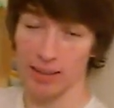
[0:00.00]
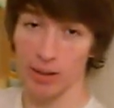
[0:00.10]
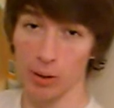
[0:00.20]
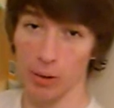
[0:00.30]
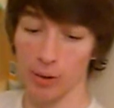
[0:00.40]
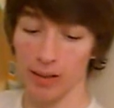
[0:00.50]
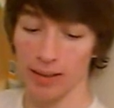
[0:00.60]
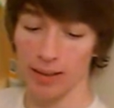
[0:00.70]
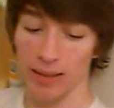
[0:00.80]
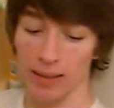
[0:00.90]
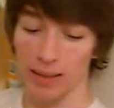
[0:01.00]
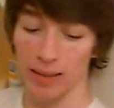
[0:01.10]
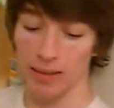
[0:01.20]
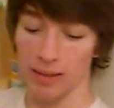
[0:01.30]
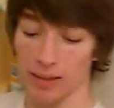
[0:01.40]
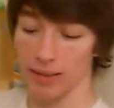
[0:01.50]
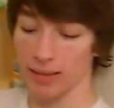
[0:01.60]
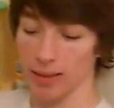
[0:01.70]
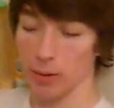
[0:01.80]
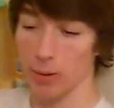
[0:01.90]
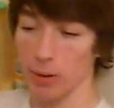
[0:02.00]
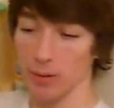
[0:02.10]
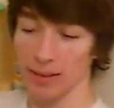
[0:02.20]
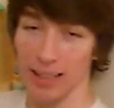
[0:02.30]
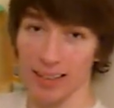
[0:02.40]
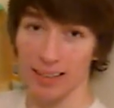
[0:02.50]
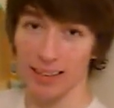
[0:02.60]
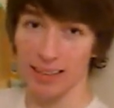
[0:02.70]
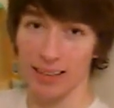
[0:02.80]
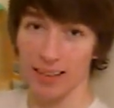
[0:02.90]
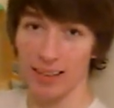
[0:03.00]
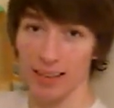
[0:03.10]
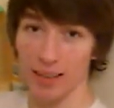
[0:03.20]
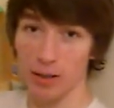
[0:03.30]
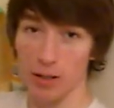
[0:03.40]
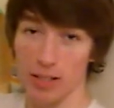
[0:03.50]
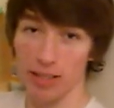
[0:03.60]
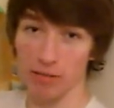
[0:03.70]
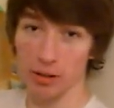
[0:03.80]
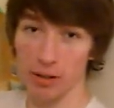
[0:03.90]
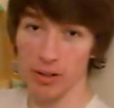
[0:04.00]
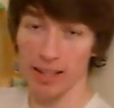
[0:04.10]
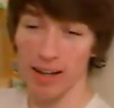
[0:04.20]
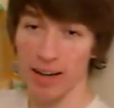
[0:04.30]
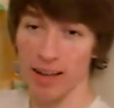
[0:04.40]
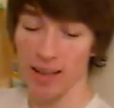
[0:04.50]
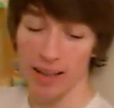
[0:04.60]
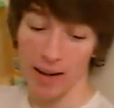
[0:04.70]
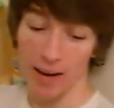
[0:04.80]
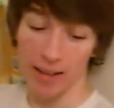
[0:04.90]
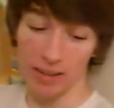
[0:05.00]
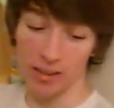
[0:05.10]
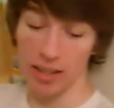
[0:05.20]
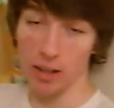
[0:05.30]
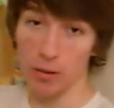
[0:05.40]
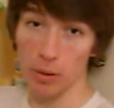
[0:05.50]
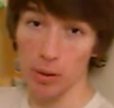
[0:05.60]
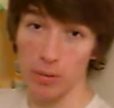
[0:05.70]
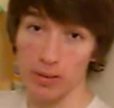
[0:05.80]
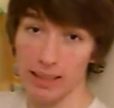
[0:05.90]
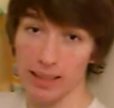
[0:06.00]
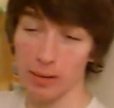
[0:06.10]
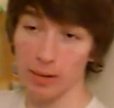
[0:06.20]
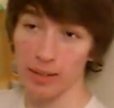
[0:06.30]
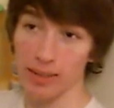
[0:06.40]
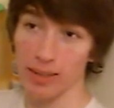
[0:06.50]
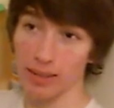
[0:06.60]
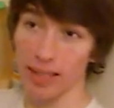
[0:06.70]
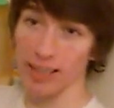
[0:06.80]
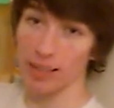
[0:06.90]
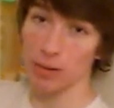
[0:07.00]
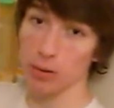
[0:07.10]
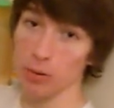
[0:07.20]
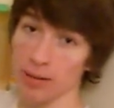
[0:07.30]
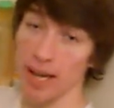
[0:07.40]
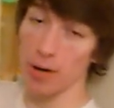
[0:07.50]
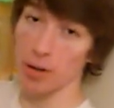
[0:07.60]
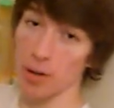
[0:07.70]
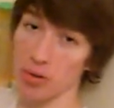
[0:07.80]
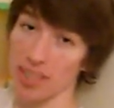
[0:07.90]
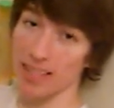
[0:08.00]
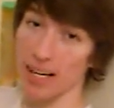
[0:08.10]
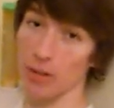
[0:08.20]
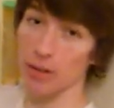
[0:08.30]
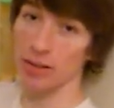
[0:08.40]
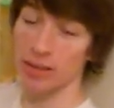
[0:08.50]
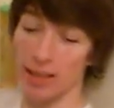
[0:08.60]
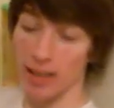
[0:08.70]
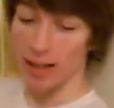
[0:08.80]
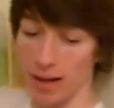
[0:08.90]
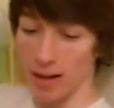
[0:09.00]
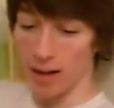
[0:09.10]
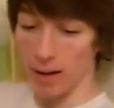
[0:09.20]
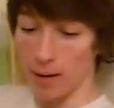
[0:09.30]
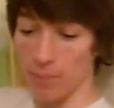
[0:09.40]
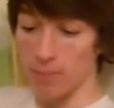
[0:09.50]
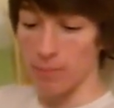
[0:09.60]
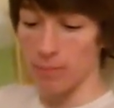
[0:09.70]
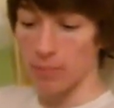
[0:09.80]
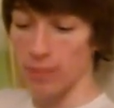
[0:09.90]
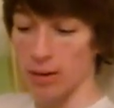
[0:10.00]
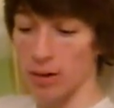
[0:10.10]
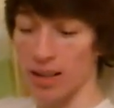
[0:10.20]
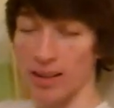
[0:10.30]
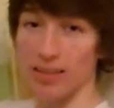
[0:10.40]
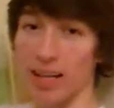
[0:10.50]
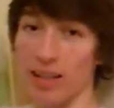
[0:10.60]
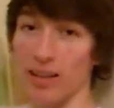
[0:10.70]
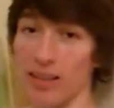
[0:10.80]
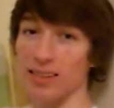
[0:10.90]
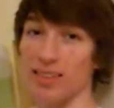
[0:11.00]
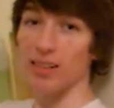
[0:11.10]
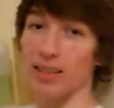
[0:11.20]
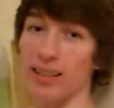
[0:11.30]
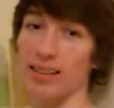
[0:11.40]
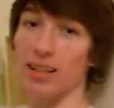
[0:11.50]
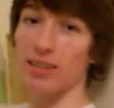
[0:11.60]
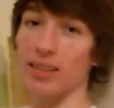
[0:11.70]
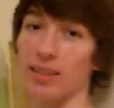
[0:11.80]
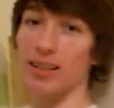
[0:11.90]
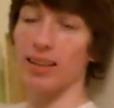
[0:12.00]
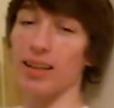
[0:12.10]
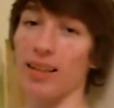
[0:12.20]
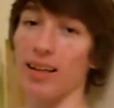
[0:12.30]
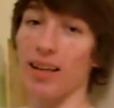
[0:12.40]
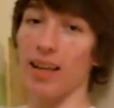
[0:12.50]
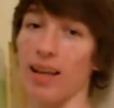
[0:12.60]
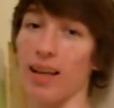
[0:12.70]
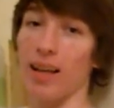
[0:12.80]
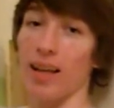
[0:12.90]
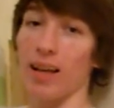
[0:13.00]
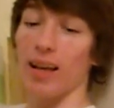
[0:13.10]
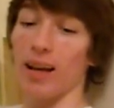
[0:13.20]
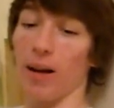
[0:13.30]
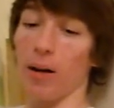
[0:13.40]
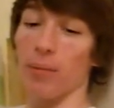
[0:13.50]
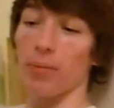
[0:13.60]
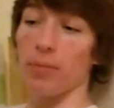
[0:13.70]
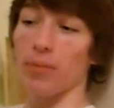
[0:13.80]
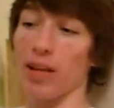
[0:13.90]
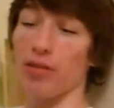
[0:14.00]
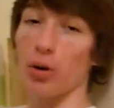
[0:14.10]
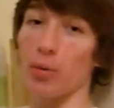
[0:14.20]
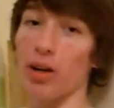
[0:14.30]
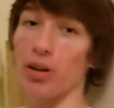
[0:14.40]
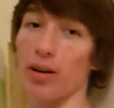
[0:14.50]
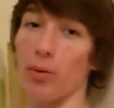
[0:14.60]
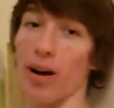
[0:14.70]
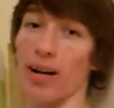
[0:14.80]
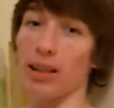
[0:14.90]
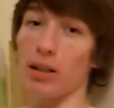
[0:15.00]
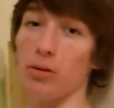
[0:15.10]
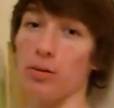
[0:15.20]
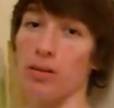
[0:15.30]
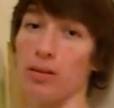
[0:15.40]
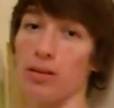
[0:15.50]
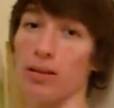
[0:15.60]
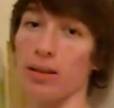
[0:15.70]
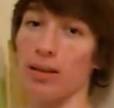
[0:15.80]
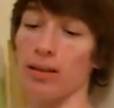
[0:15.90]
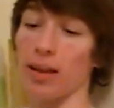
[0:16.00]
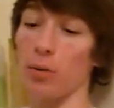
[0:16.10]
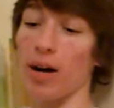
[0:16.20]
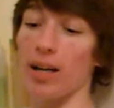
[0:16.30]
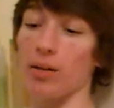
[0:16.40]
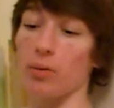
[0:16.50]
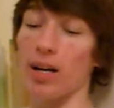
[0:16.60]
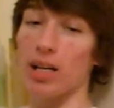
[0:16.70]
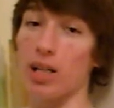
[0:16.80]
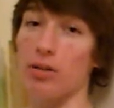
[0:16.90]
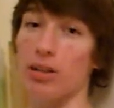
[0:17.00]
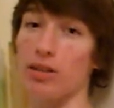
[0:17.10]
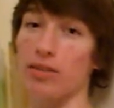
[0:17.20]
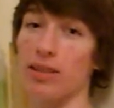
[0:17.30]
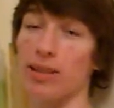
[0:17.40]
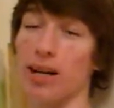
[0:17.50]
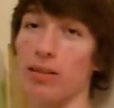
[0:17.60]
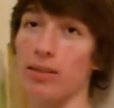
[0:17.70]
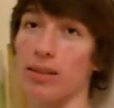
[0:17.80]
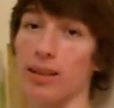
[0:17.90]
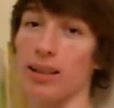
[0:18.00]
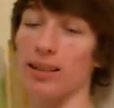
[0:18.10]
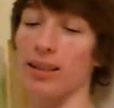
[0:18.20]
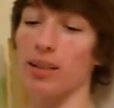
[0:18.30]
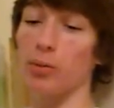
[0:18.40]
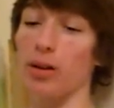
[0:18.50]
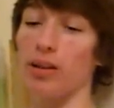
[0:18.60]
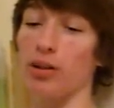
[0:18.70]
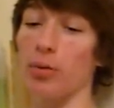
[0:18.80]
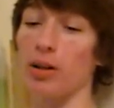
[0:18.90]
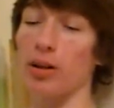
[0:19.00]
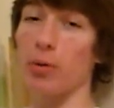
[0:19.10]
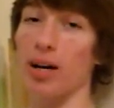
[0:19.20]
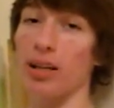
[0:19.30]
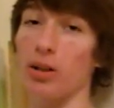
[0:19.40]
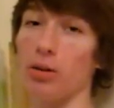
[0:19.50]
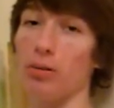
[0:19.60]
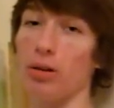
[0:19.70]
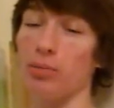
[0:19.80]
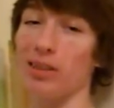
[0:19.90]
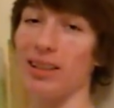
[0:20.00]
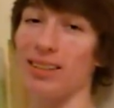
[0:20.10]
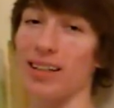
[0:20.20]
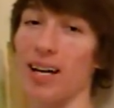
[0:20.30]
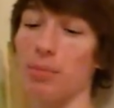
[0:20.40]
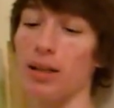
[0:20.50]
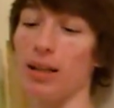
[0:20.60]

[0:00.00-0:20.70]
So the the quote is kind of Christian influence there. And there's another quote dealing with the lady who now owns his house. Um, in the letter sends her, he tells her to um, if you're wondering why you, like why why do you deserve this house? He says, if you're wondering why you, please stop.